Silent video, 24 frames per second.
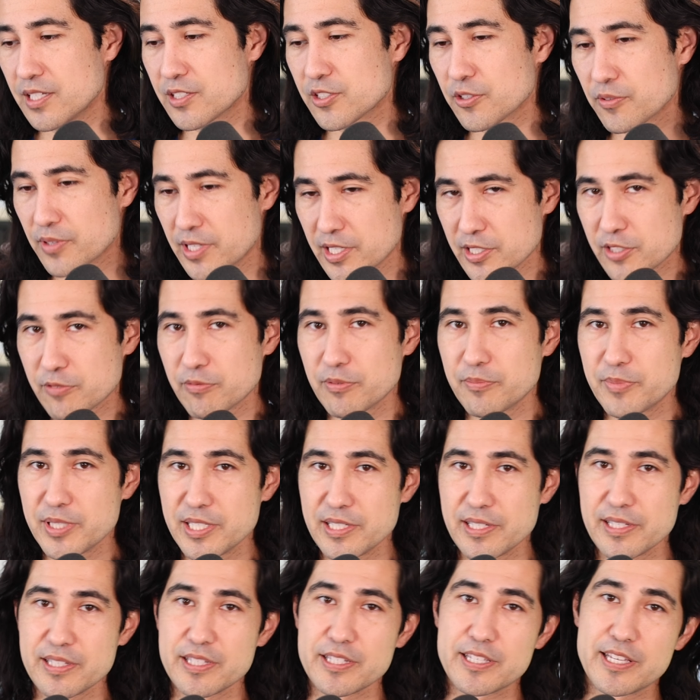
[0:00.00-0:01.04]
So this would
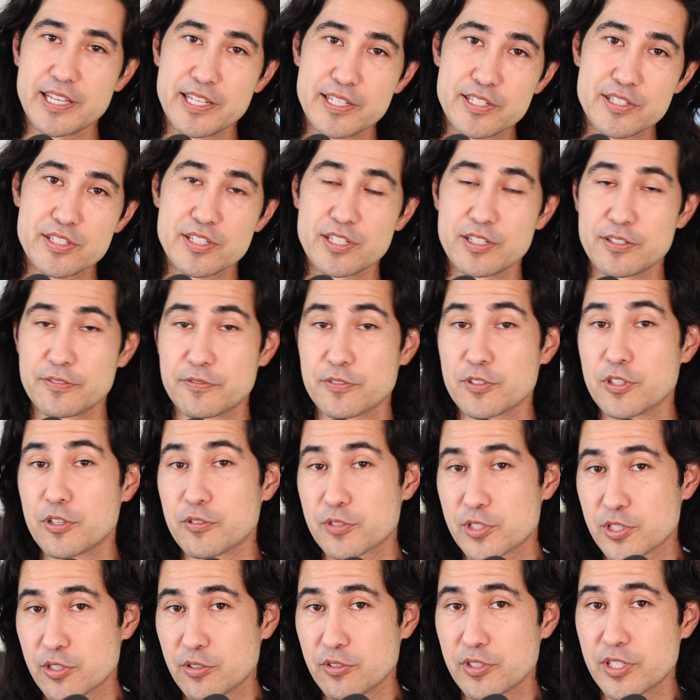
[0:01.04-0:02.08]
be in the case of low
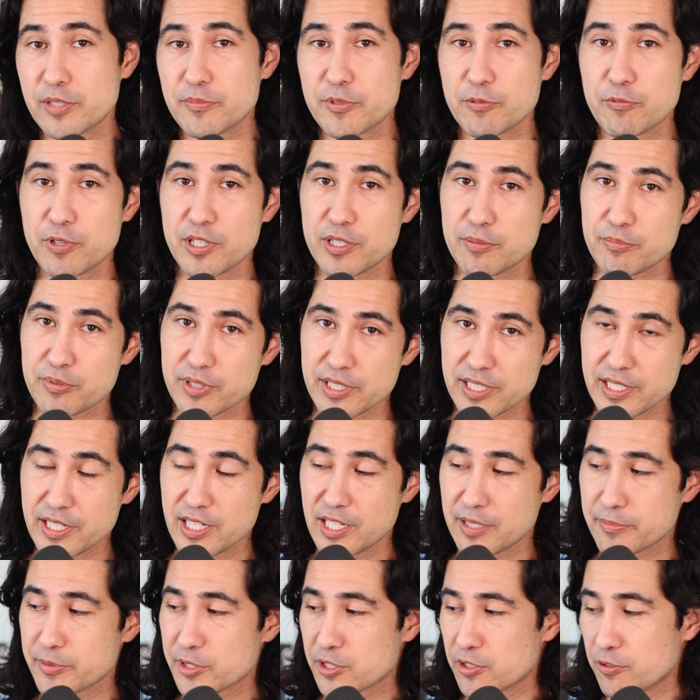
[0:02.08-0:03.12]
sodium, you want to bring it
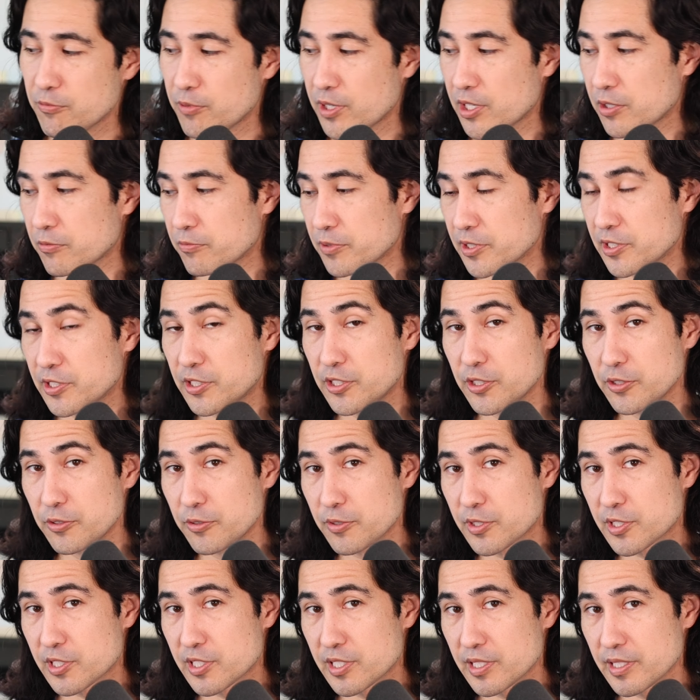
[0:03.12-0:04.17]
up. So you want to
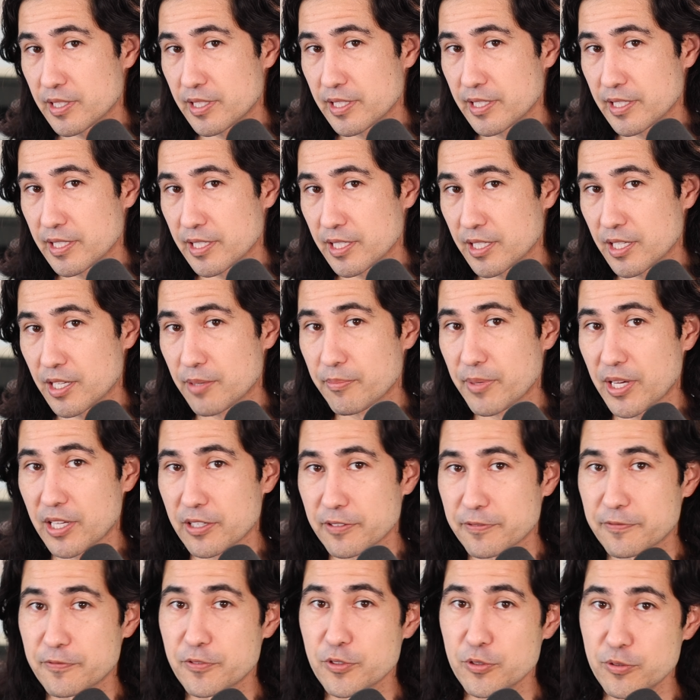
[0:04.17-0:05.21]
reduce the amount
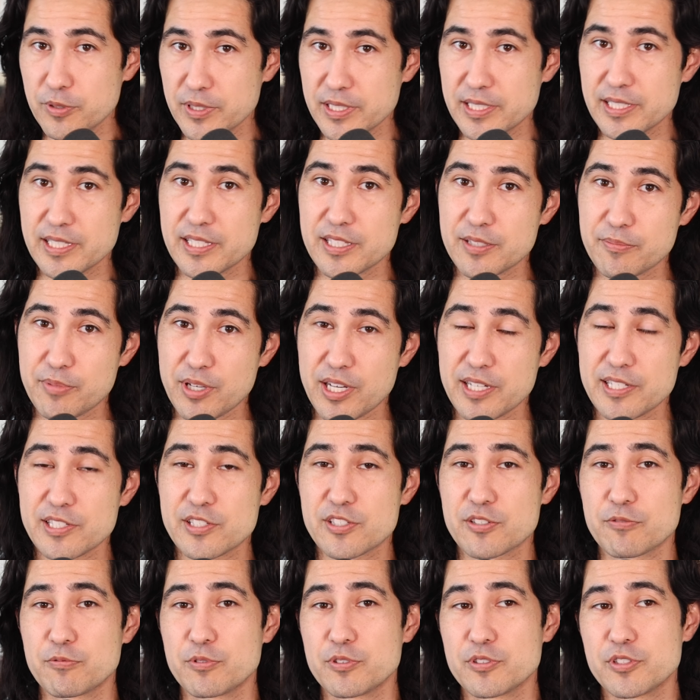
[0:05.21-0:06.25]
of fluid in the body.
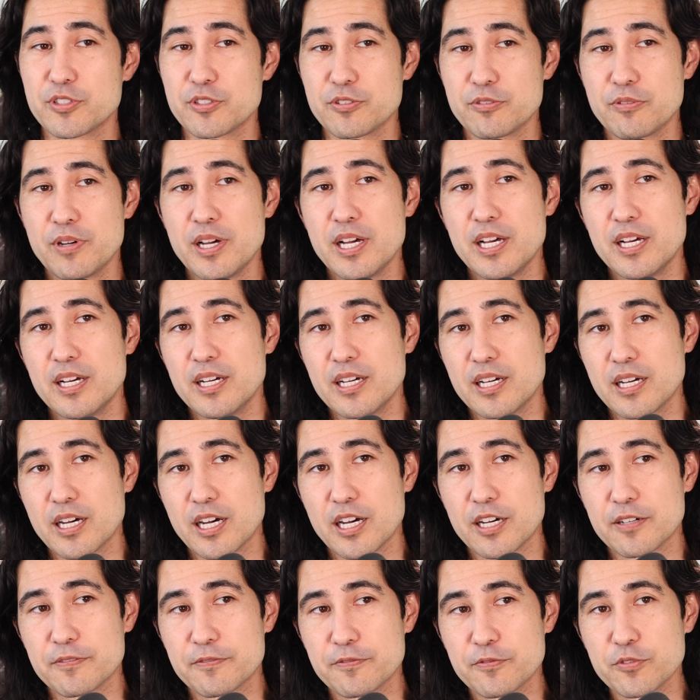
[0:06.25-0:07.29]
So we'll do
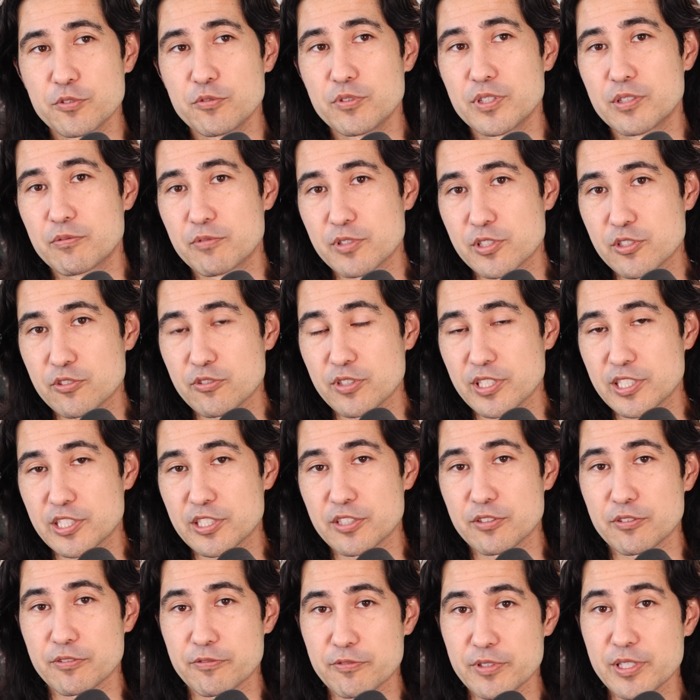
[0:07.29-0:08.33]
fluid
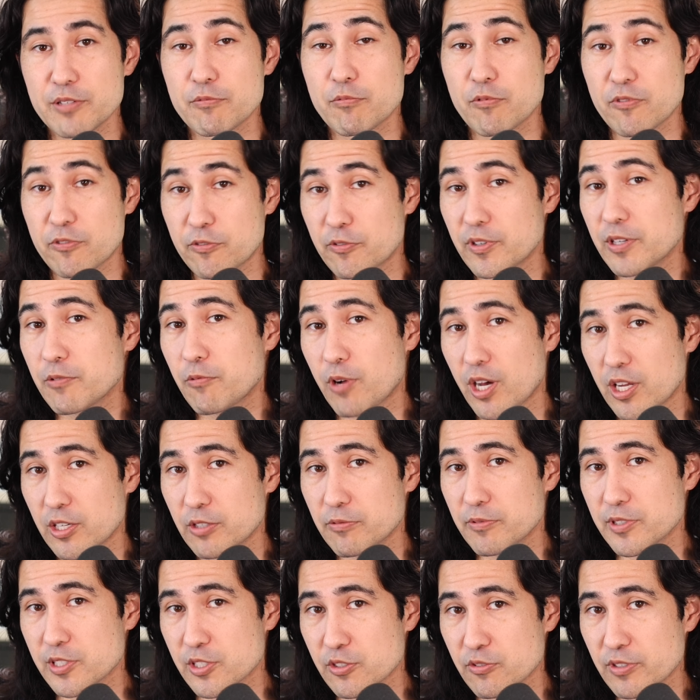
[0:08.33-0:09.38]
restriction or free water
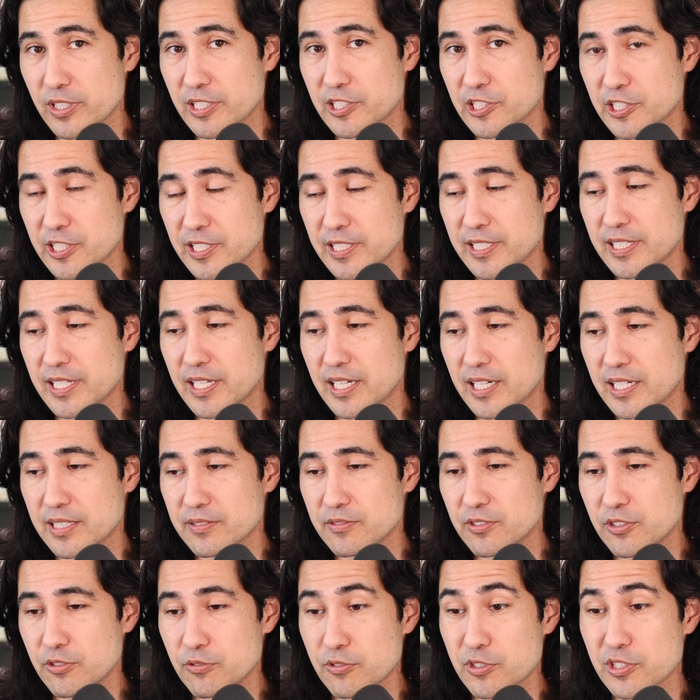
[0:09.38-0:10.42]
restriction,
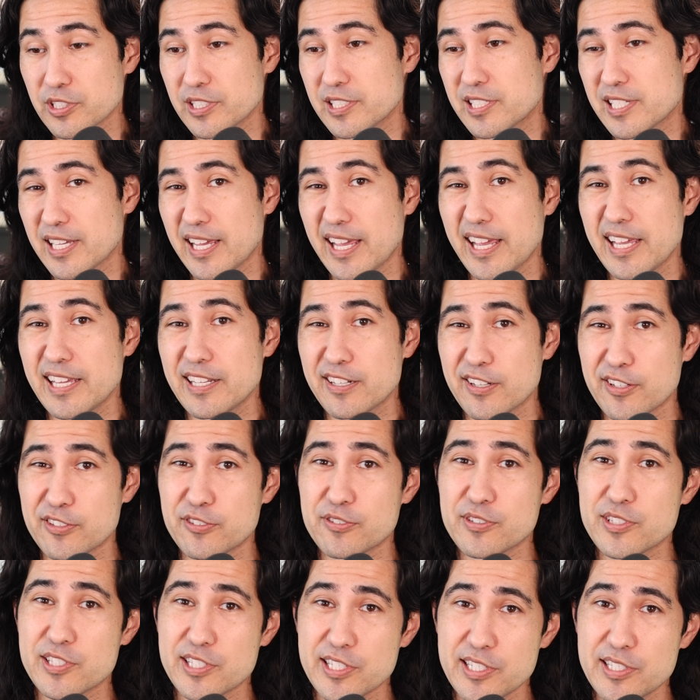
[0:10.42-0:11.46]
usually to
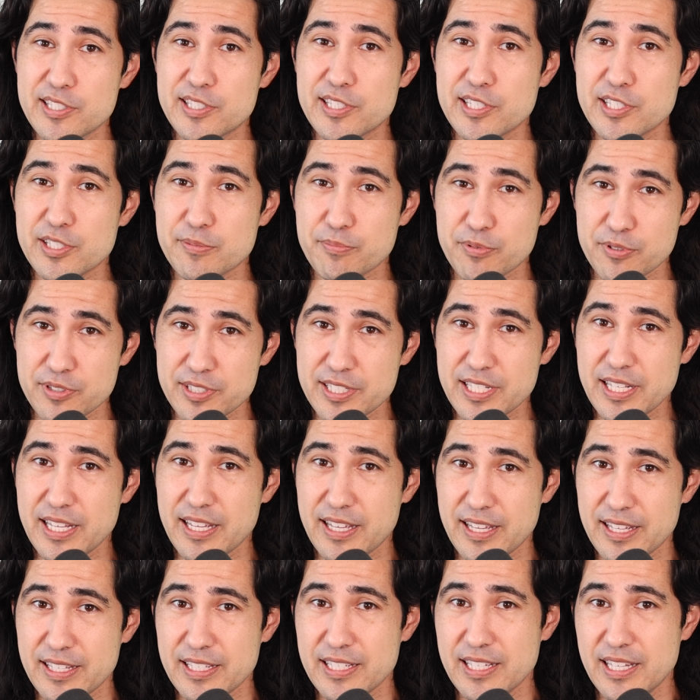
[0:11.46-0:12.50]
800 cc's per
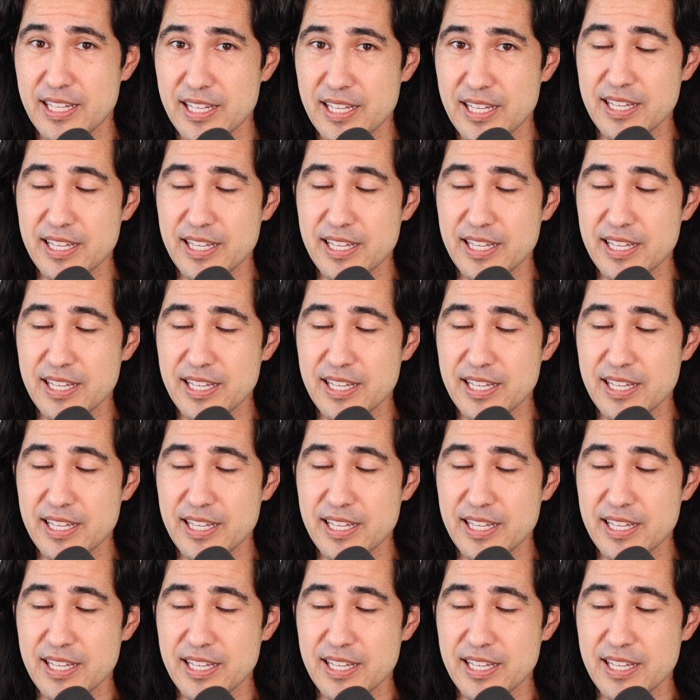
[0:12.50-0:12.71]
day.